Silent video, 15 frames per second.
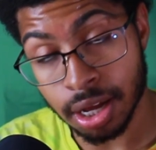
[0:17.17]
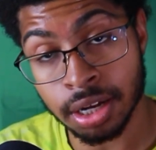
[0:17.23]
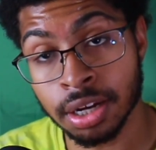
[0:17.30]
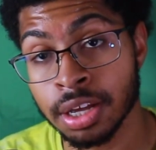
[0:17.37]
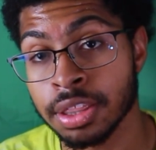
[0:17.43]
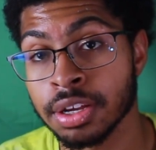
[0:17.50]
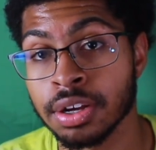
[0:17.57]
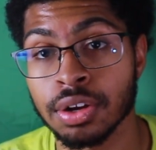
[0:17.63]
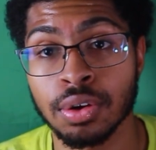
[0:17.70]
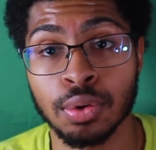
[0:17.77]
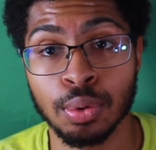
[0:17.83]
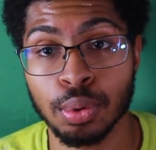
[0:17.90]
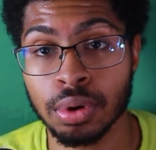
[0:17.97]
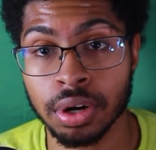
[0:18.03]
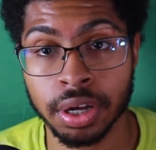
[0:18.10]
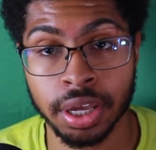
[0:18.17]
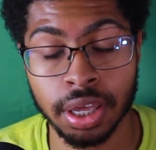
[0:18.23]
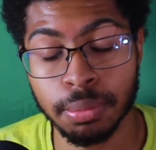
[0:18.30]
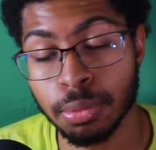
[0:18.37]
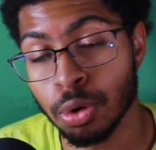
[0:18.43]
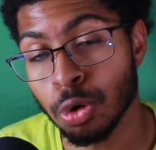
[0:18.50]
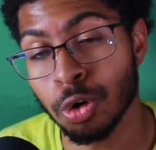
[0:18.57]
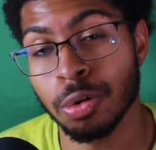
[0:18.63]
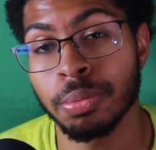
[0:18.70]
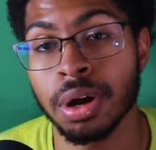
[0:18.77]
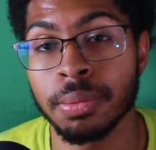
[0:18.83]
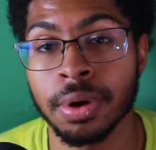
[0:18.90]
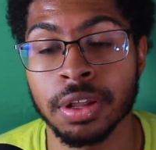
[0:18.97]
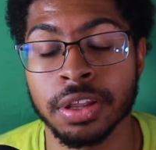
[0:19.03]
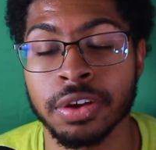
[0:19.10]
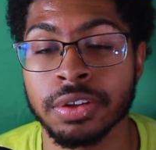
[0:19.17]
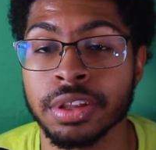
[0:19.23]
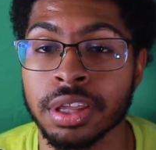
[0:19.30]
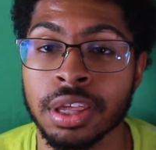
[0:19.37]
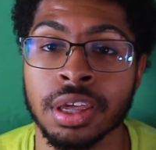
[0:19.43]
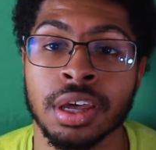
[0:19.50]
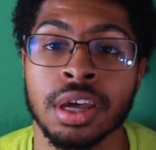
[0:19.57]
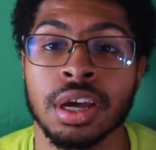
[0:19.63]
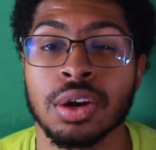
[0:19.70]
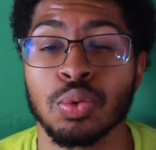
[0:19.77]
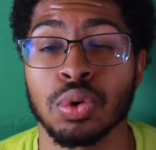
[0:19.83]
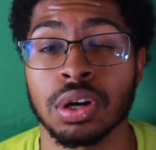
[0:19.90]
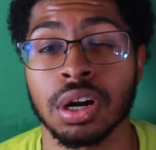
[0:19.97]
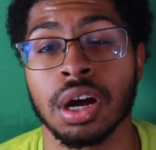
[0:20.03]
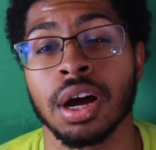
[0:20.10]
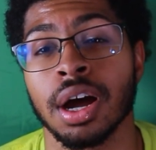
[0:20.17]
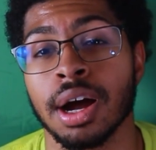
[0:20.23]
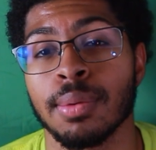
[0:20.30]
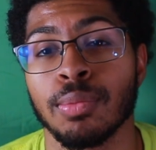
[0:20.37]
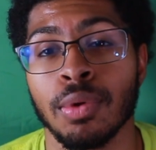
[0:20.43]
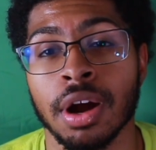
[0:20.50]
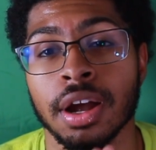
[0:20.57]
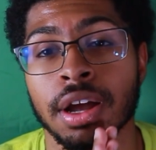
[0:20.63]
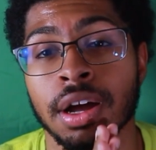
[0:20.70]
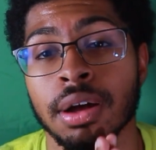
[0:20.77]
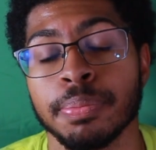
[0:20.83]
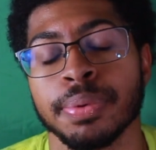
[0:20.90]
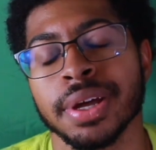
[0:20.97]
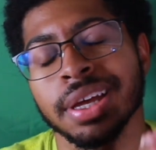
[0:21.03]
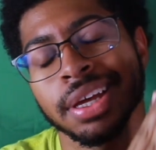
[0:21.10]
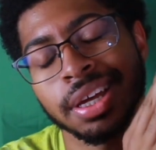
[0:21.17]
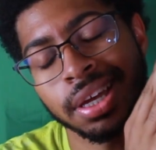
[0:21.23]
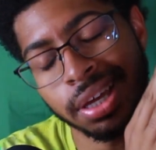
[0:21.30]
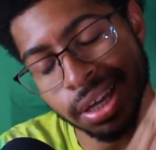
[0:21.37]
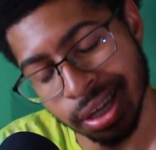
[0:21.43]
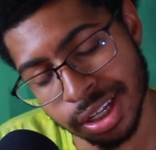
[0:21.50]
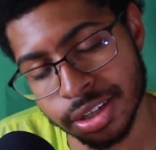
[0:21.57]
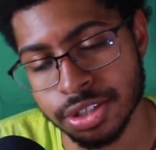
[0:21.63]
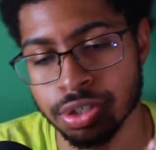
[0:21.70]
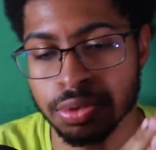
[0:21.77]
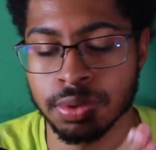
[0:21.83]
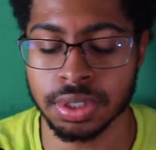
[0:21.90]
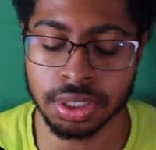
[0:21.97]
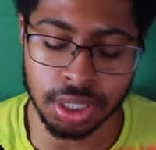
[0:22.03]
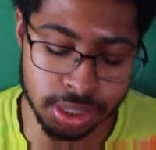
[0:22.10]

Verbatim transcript: another horror game, horror by my lonely. We're gonna hop right up into it.